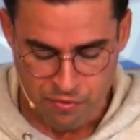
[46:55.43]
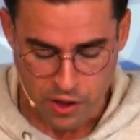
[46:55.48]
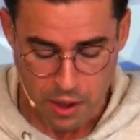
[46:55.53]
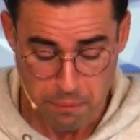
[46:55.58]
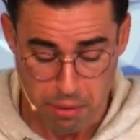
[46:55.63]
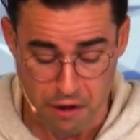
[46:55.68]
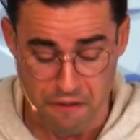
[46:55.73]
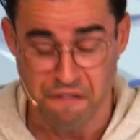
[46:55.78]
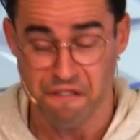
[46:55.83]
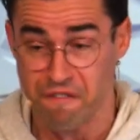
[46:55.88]

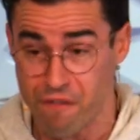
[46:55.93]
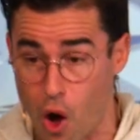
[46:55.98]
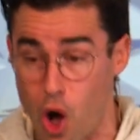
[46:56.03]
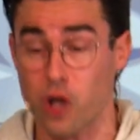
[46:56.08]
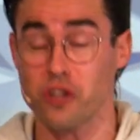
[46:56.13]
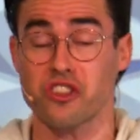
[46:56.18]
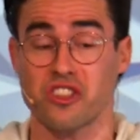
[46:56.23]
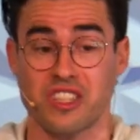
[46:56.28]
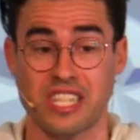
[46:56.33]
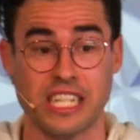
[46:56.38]
but
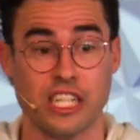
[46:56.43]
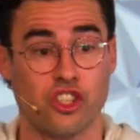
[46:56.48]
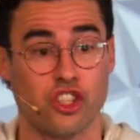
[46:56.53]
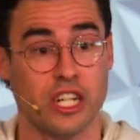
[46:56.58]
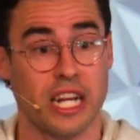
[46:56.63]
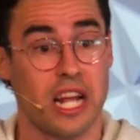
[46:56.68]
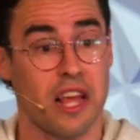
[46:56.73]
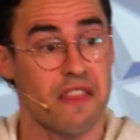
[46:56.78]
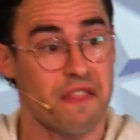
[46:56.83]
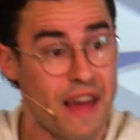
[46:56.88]
false
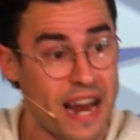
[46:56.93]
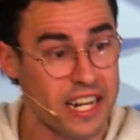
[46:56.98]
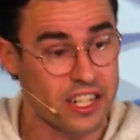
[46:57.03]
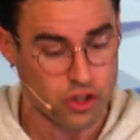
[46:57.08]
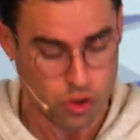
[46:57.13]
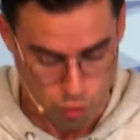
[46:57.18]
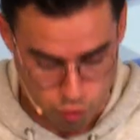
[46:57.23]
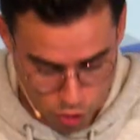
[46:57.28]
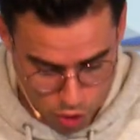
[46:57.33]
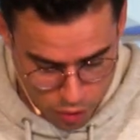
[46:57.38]
teaching that
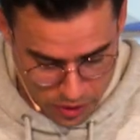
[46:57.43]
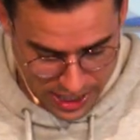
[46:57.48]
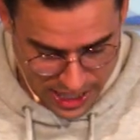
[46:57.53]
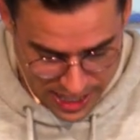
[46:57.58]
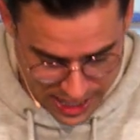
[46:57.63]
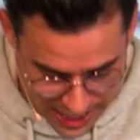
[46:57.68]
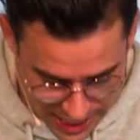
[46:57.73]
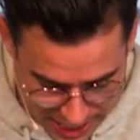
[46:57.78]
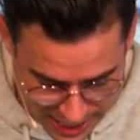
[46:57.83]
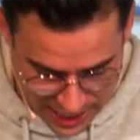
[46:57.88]
is
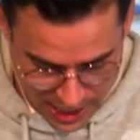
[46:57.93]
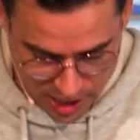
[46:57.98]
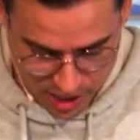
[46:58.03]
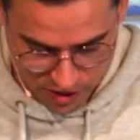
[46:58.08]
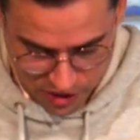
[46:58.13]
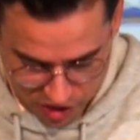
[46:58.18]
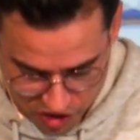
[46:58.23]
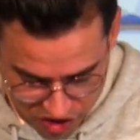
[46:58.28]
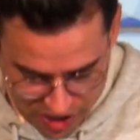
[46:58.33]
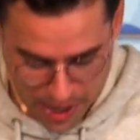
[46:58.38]
rooted in
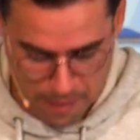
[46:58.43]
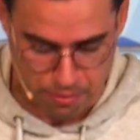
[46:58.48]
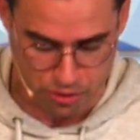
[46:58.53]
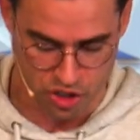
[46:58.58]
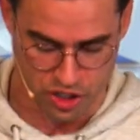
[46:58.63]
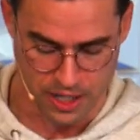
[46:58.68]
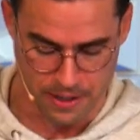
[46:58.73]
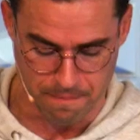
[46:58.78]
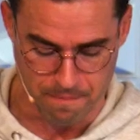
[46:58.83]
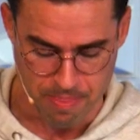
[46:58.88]

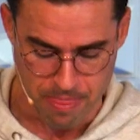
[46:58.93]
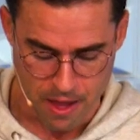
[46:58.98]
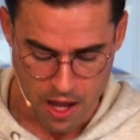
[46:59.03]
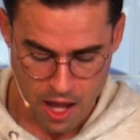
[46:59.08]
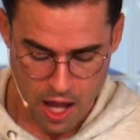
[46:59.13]
deception.